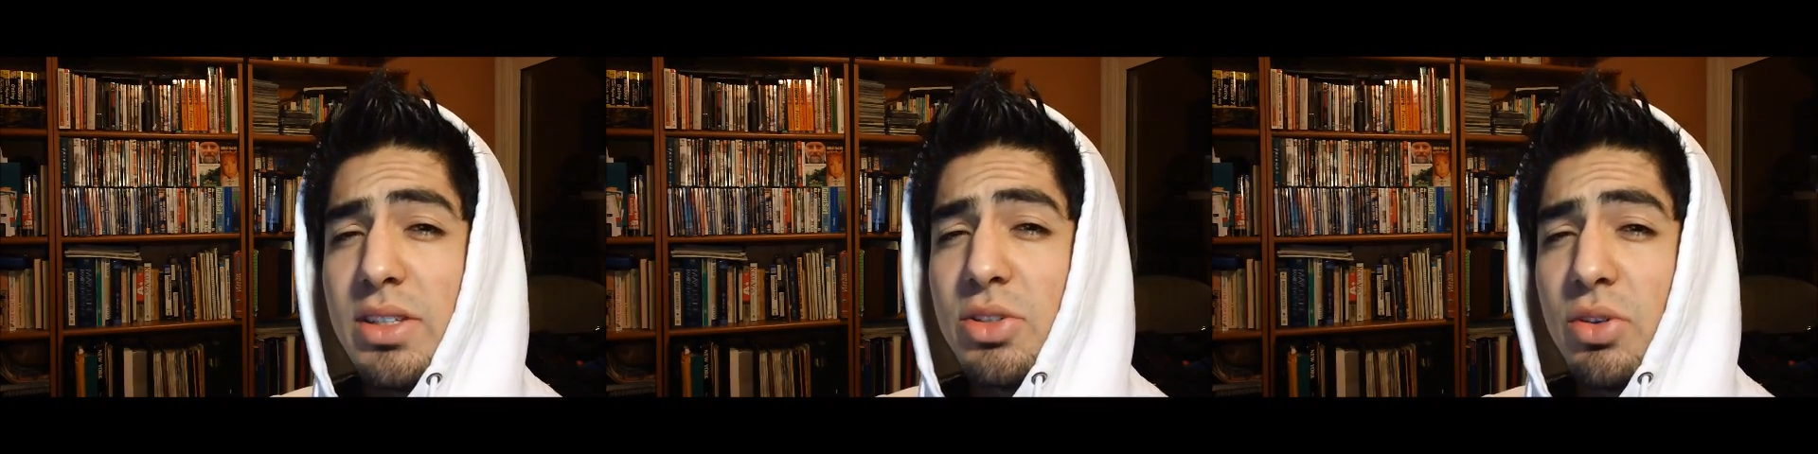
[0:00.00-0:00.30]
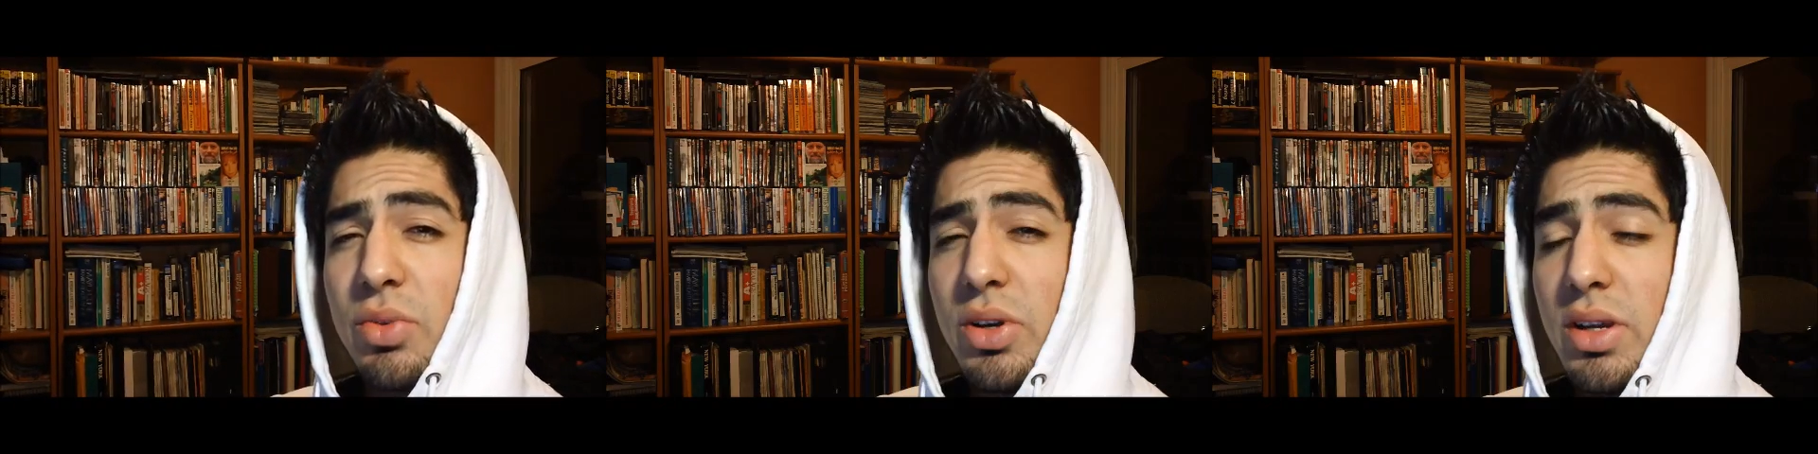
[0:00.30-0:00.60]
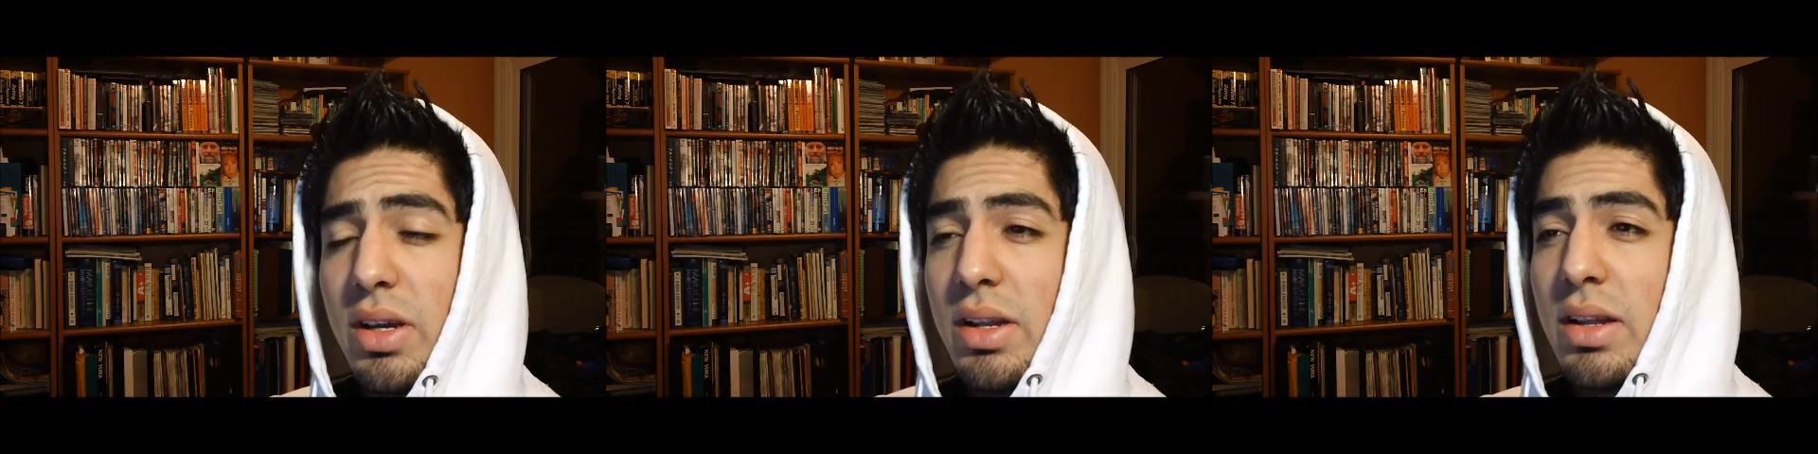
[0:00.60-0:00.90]
He's doing real
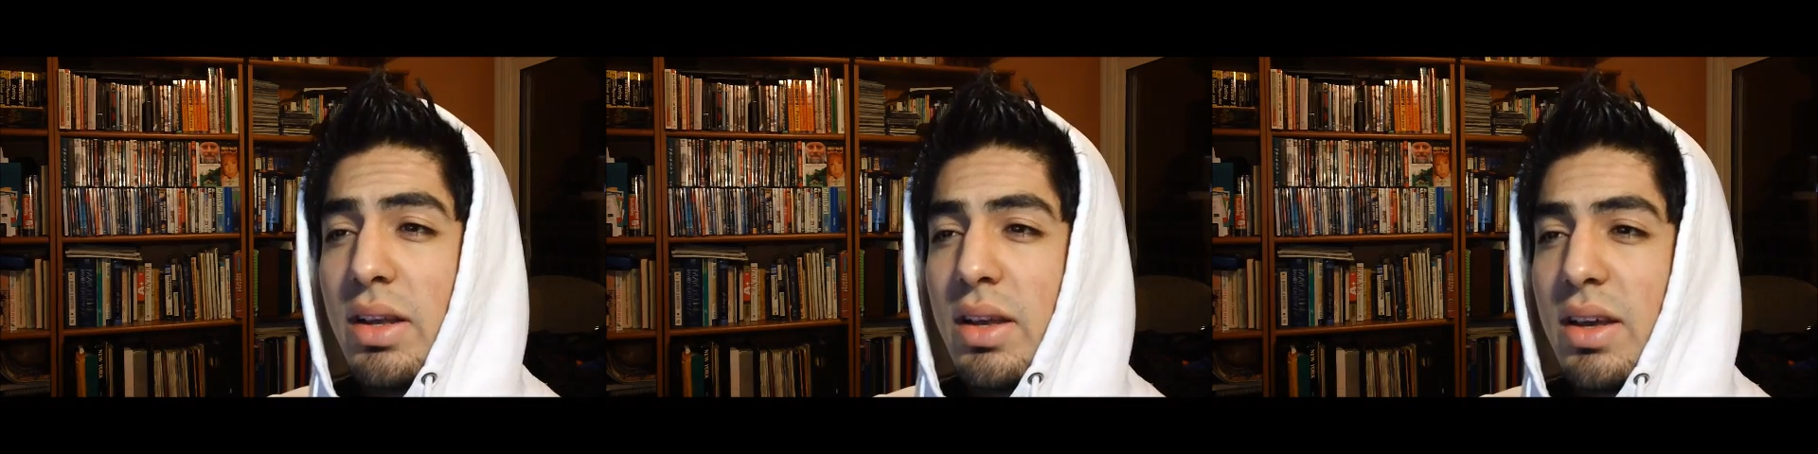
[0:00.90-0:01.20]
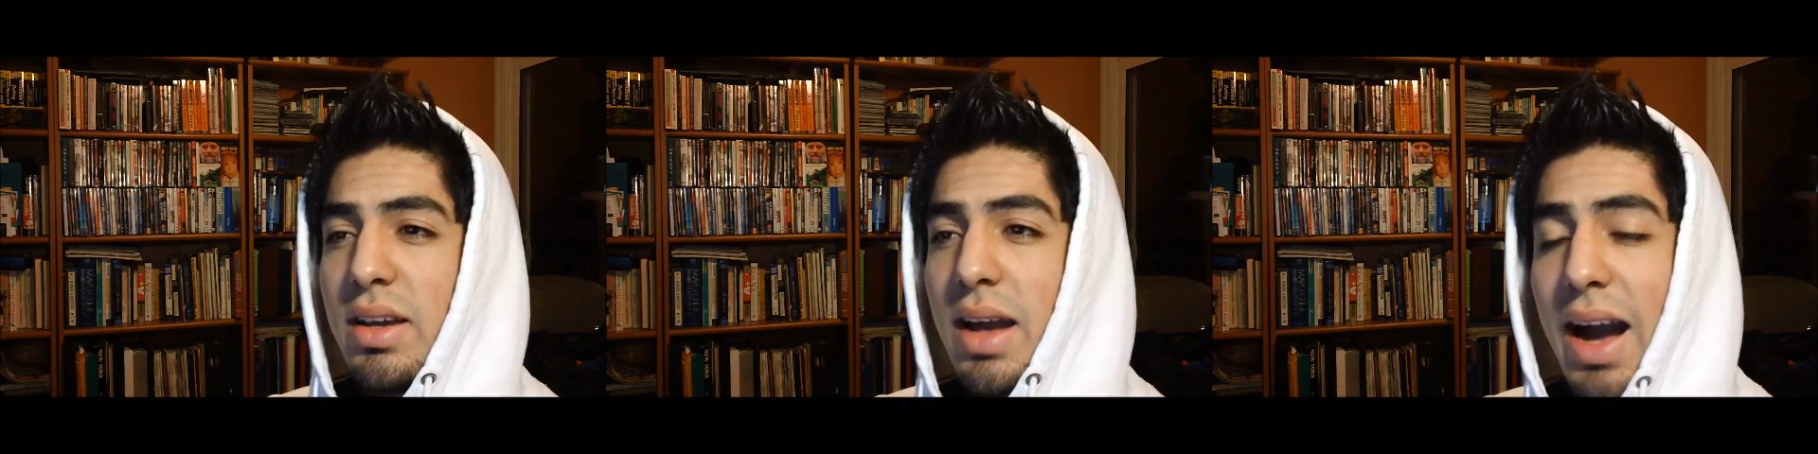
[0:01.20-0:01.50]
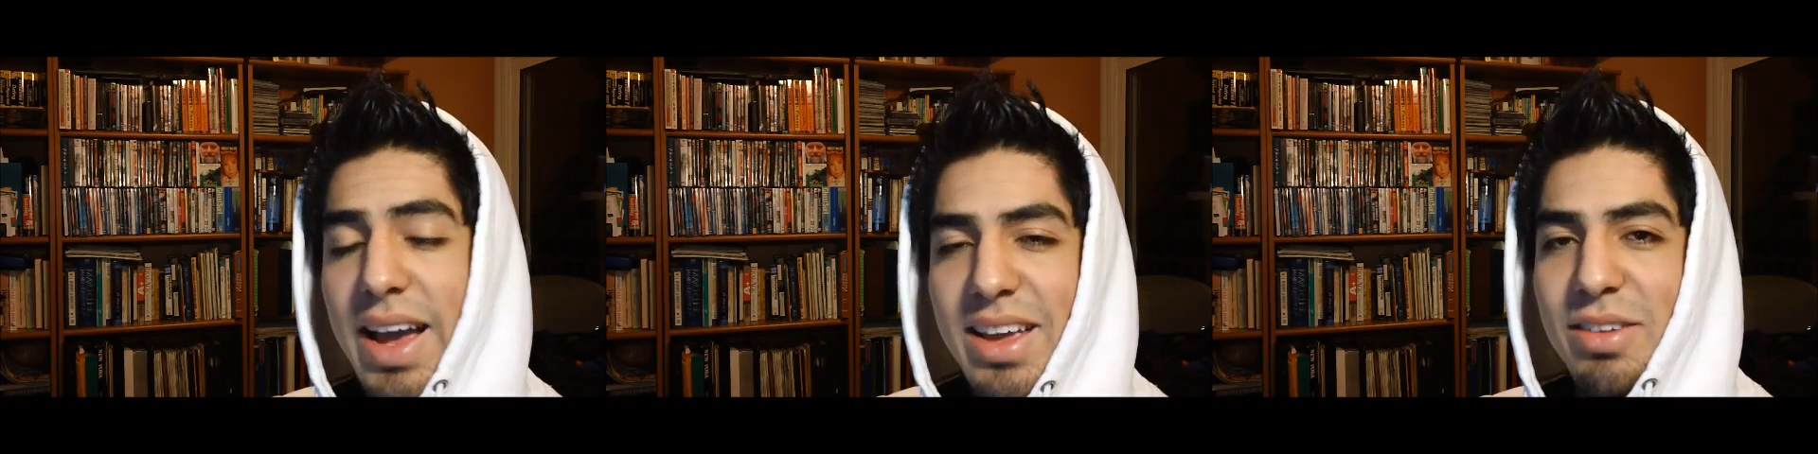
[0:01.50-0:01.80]
good.
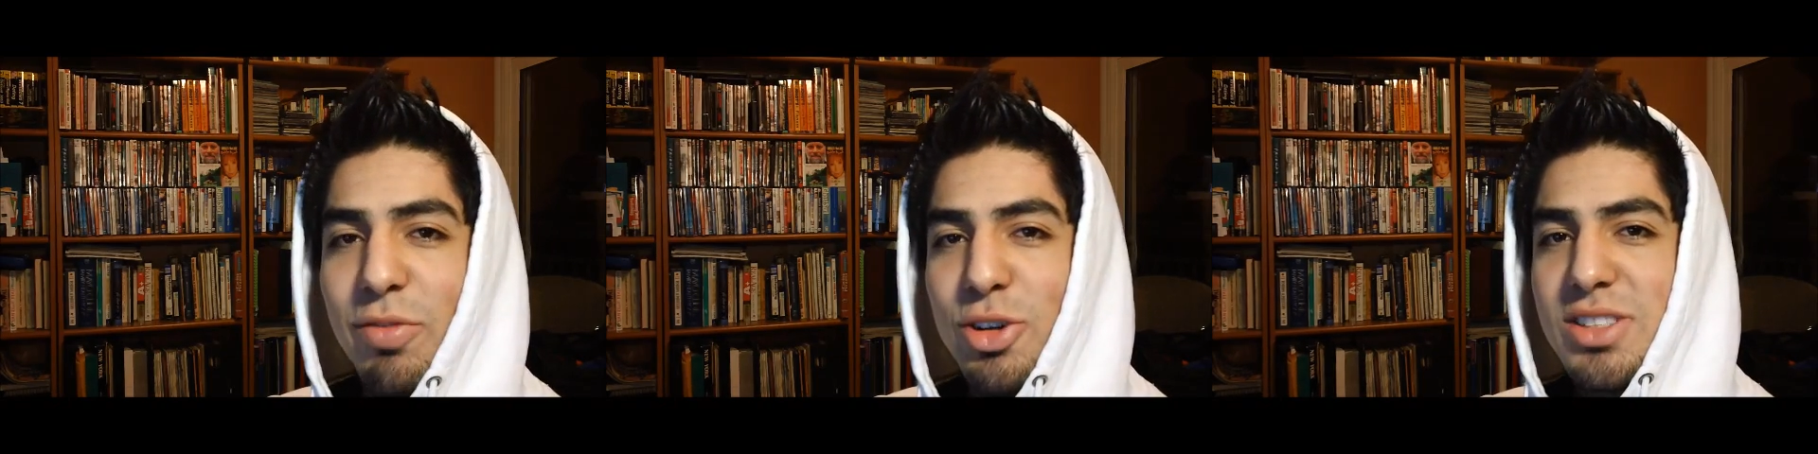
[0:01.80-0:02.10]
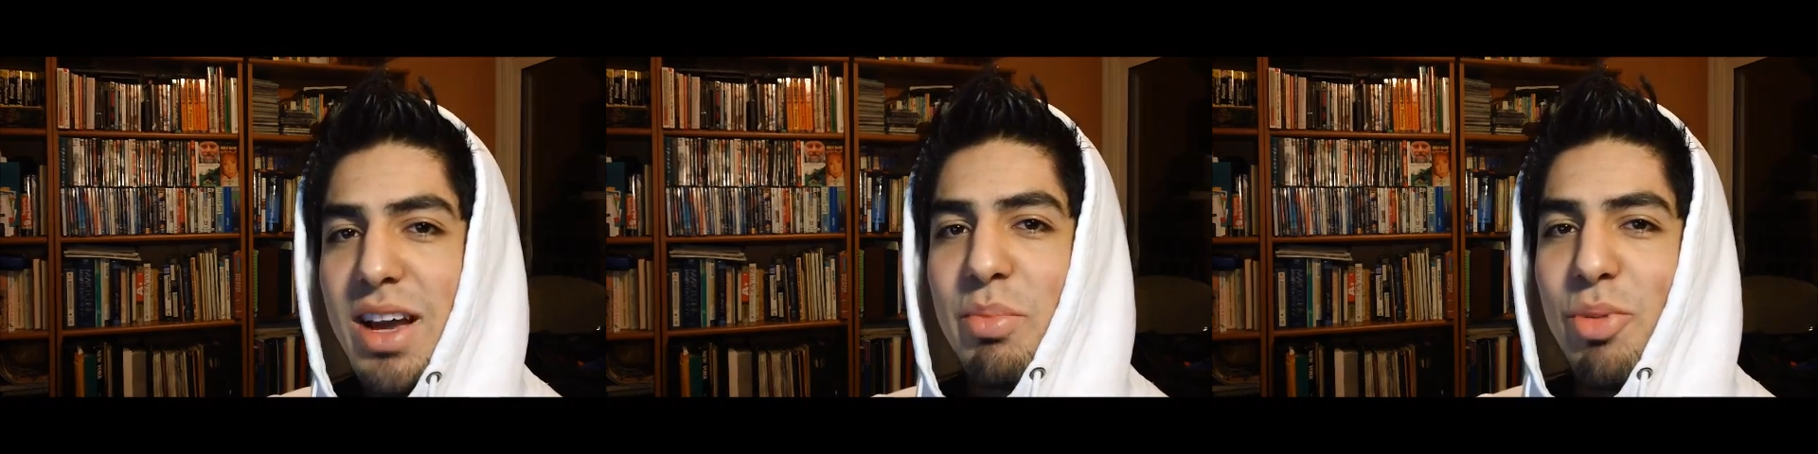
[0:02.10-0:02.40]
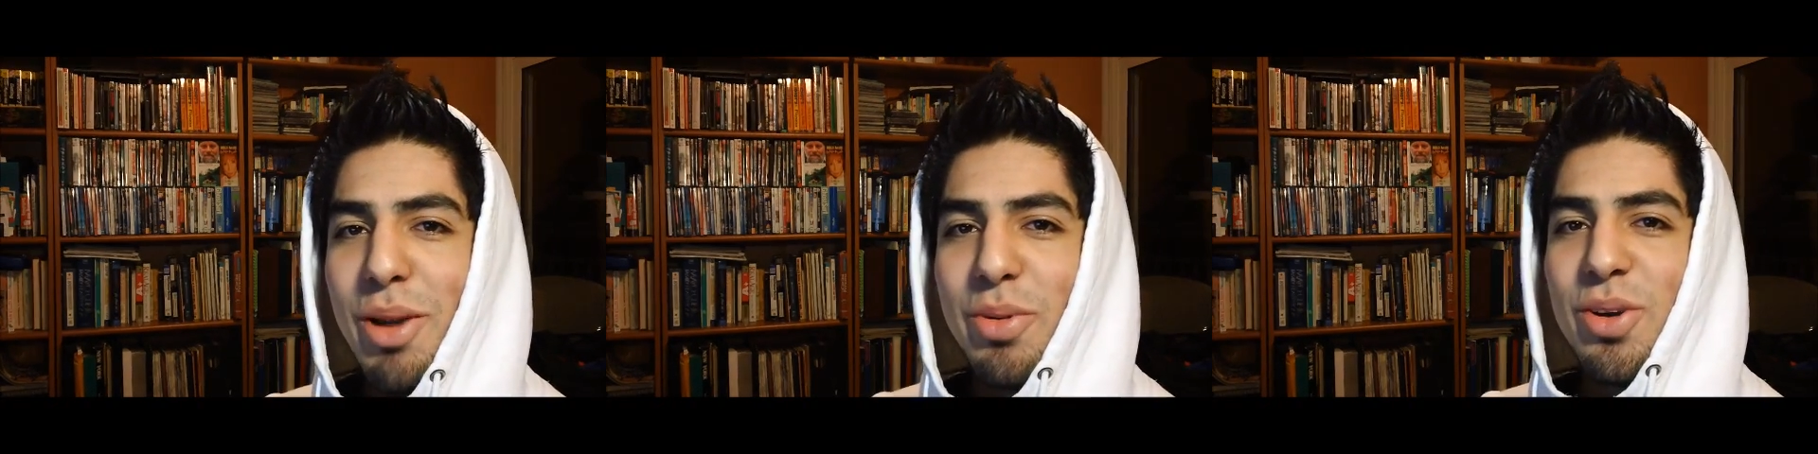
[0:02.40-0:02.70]
Kyan, first time
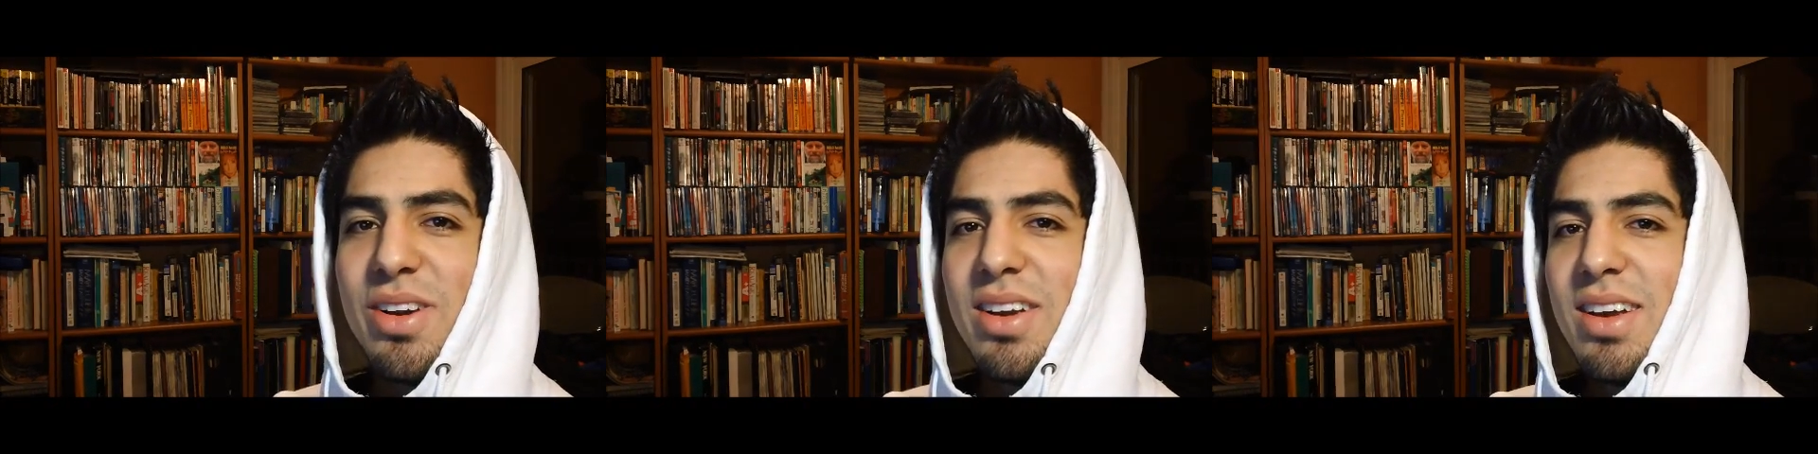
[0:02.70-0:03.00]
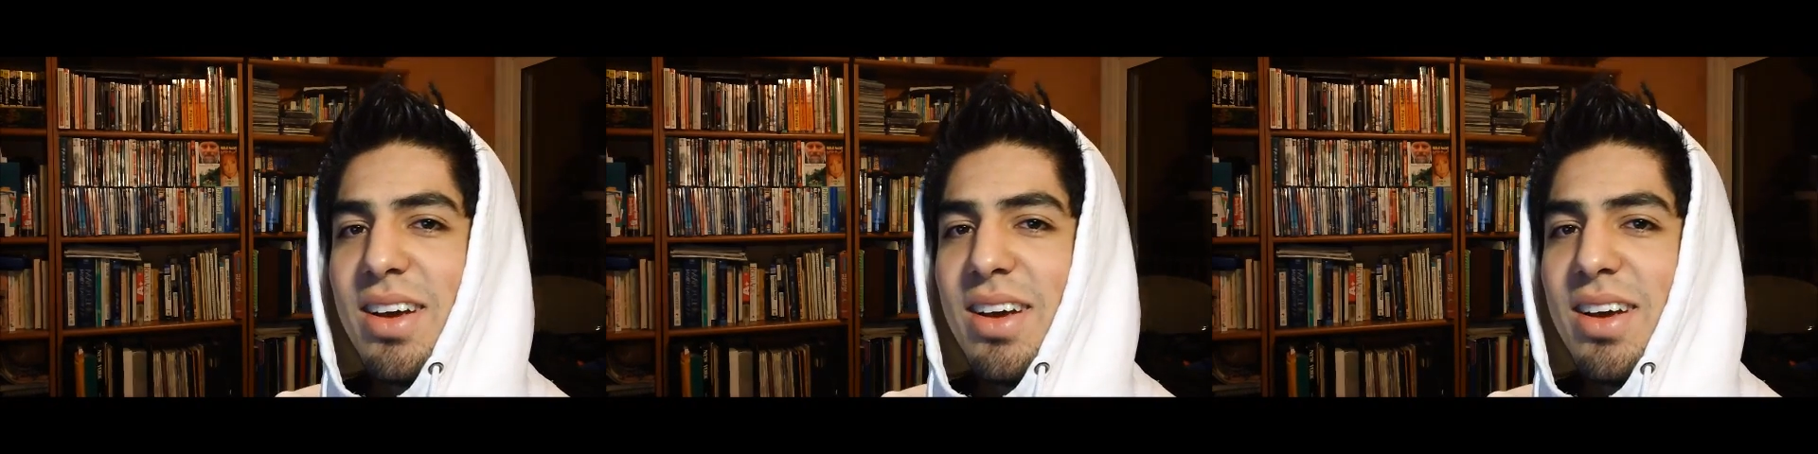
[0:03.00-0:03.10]
prepper.